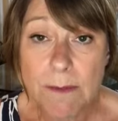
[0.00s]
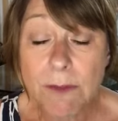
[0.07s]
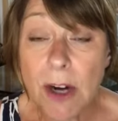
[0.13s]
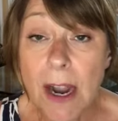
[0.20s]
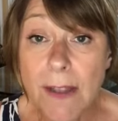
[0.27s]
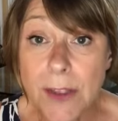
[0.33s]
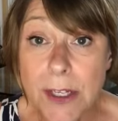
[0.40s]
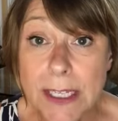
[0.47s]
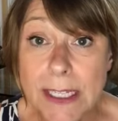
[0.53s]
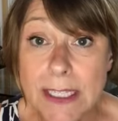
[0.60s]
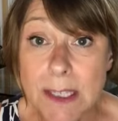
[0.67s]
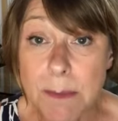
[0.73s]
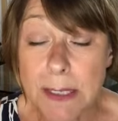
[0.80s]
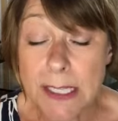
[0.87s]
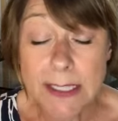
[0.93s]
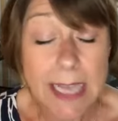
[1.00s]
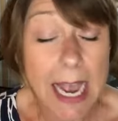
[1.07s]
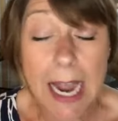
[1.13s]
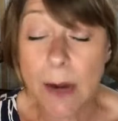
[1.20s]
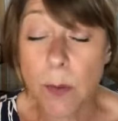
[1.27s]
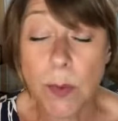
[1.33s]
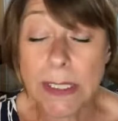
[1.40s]
For other kids, it means
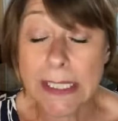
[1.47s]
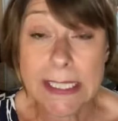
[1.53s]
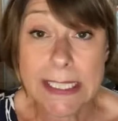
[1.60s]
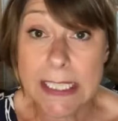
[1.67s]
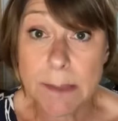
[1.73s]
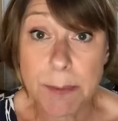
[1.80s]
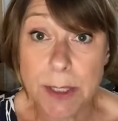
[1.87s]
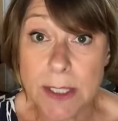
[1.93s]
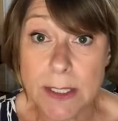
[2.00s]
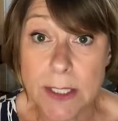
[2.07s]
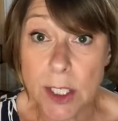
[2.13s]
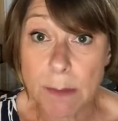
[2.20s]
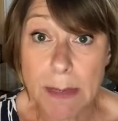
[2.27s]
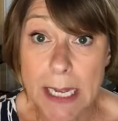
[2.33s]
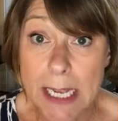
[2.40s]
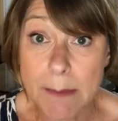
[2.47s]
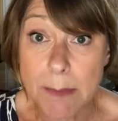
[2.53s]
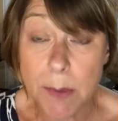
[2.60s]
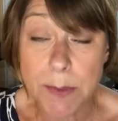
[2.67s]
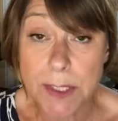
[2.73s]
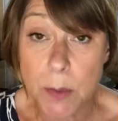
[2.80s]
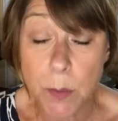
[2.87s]
I really need to put this year behind me.
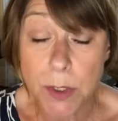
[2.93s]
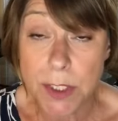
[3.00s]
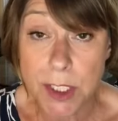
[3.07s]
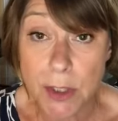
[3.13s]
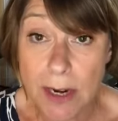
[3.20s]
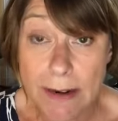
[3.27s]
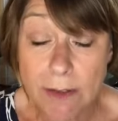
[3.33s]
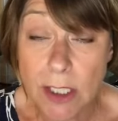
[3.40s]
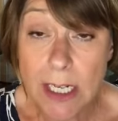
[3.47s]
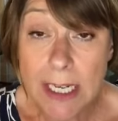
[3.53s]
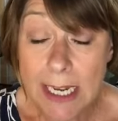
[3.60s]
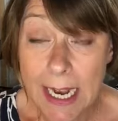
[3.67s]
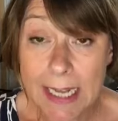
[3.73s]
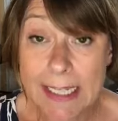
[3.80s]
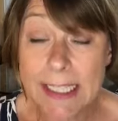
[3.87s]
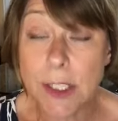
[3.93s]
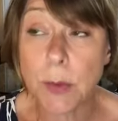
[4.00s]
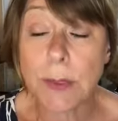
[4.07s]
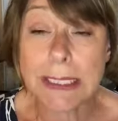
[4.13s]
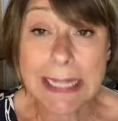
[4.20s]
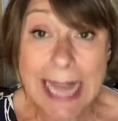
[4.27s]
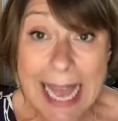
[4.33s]
It was the worst year ever. I need to
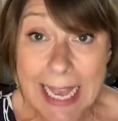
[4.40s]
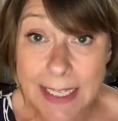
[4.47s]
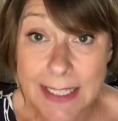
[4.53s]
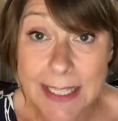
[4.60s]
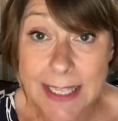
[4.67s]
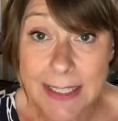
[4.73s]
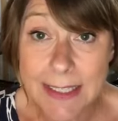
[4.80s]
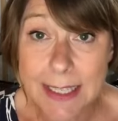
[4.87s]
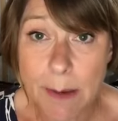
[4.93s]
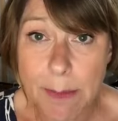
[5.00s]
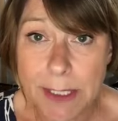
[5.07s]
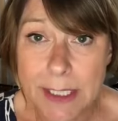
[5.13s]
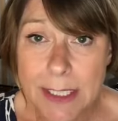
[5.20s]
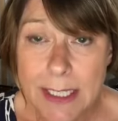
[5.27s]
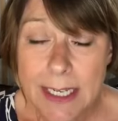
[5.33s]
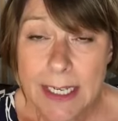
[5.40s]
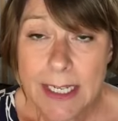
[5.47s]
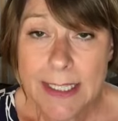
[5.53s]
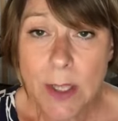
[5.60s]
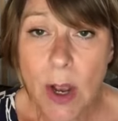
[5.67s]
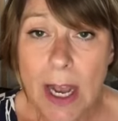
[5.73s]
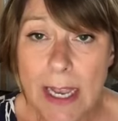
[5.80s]
relax this summer.
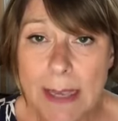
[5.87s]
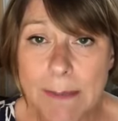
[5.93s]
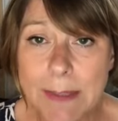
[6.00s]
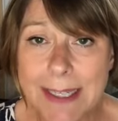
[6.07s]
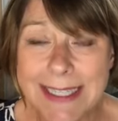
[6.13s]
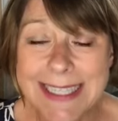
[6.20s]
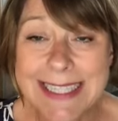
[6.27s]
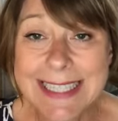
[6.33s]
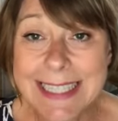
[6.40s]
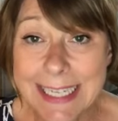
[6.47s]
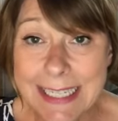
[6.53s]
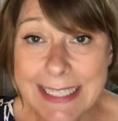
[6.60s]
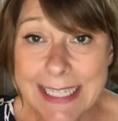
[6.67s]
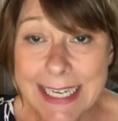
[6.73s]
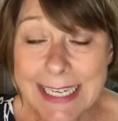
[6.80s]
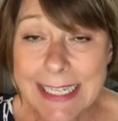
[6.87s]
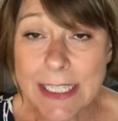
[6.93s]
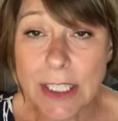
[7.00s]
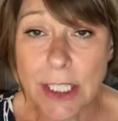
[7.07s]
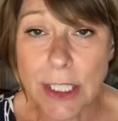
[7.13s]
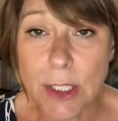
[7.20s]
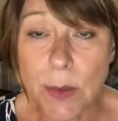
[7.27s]
So I am not dictating
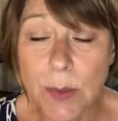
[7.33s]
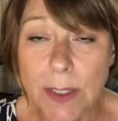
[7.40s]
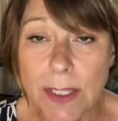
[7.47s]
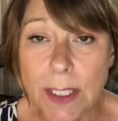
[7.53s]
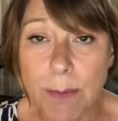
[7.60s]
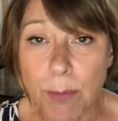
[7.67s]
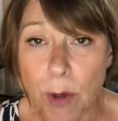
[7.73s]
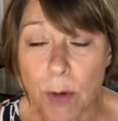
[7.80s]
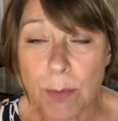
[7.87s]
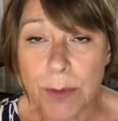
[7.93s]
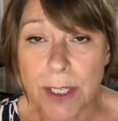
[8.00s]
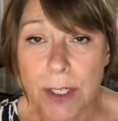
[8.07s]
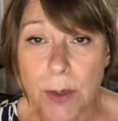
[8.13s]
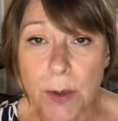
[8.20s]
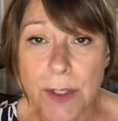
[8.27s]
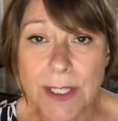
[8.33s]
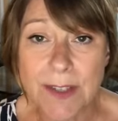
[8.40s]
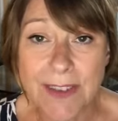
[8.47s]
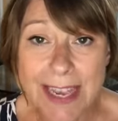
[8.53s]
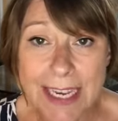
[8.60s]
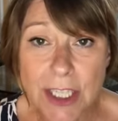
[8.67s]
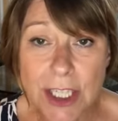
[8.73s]
to you what the appropriate course of
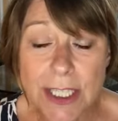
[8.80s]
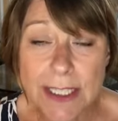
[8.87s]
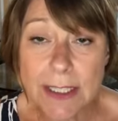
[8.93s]
action